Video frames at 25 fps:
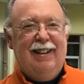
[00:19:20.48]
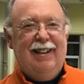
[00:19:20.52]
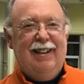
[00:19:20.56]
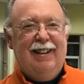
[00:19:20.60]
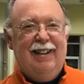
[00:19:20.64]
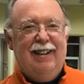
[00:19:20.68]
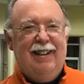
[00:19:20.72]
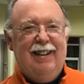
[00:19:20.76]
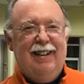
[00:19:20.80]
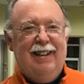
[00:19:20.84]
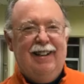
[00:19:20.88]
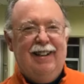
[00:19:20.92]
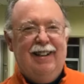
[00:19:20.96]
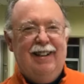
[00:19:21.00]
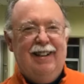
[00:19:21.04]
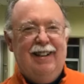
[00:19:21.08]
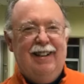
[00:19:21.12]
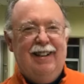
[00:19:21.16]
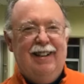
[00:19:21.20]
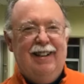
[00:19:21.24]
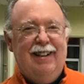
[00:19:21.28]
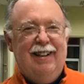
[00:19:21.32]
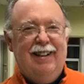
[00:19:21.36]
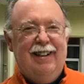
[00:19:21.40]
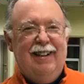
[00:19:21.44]

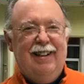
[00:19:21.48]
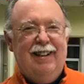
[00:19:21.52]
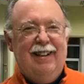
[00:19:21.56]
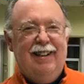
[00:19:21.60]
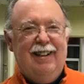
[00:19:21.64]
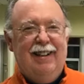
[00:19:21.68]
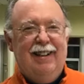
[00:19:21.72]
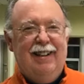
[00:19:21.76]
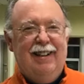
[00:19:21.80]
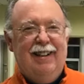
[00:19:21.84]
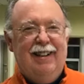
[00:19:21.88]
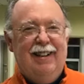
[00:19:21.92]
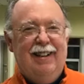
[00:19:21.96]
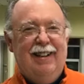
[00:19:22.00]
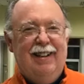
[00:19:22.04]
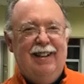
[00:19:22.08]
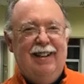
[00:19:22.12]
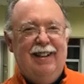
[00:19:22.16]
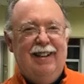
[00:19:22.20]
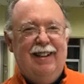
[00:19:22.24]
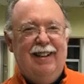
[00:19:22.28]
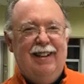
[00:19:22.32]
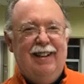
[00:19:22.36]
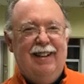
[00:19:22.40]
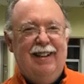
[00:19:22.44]

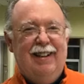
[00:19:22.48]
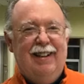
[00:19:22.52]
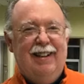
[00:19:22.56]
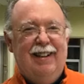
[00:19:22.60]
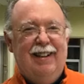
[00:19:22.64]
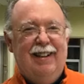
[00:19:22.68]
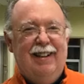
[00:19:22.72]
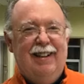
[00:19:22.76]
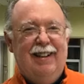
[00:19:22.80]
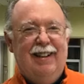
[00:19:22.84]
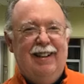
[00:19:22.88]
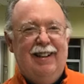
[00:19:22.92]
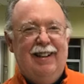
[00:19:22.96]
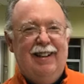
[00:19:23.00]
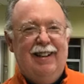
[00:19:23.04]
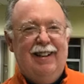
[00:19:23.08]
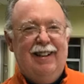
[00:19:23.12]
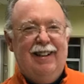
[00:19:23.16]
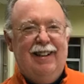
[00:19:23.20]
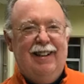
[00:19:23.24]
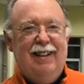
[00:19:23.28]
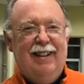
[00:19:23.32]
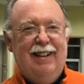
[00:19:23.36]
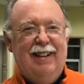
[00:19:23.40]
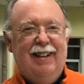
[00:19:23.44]

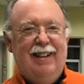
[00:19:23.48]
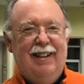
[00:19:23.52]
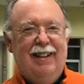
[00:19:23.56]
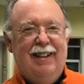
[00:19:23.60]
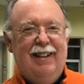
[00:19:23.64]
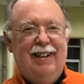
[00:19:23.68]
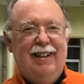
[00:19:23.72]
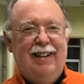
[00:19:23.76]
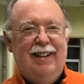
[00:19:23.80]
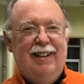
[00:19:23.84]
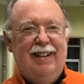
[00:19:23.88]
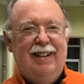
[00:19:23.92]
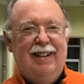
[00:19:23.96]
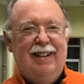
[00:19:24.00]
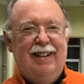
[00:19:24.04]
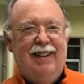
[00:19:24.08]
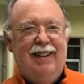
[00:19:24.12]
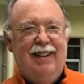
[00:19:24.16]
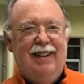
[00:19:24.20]
The person shown says nothing.